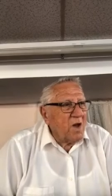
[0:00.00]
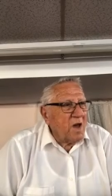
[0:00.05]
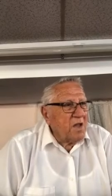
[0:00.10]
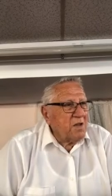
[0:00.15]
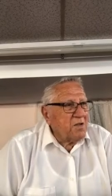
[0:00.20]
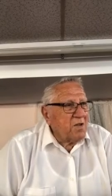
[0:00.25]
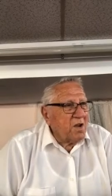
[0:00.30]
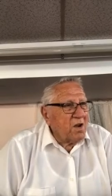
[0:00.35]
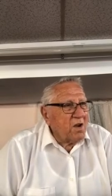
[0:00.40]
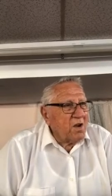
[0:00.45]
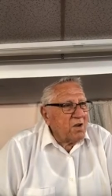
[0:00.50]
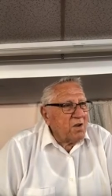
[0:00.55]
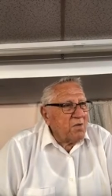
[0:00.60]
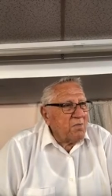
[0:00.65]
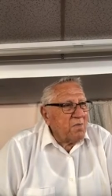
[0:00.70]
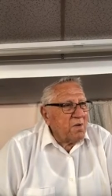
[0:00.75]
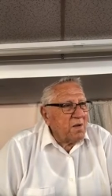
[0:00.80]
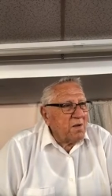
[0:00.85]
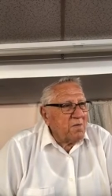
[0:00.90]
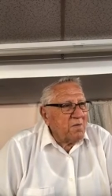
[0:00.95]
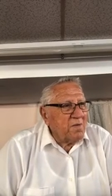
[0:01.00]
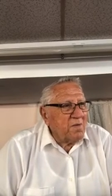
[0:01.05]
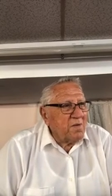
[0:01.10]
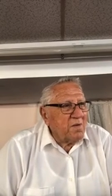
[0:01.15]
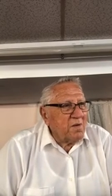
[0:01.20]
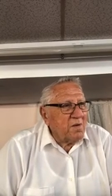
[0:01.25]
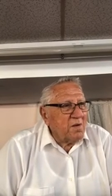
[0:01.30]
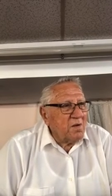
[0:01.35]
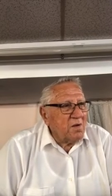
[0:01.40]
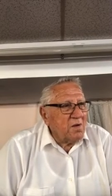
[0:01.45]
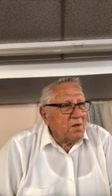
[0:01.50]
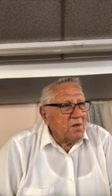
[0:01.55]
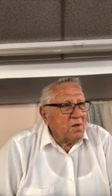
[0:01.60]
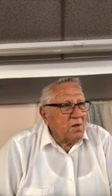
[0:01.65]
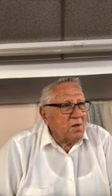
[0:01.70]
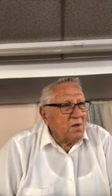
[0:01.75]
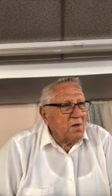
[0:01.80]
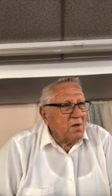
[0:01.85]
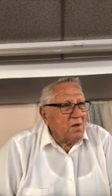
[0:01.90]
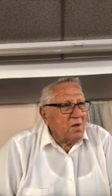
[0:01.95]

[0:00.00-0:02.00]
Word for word: you ain't Terry, you been, you know, you.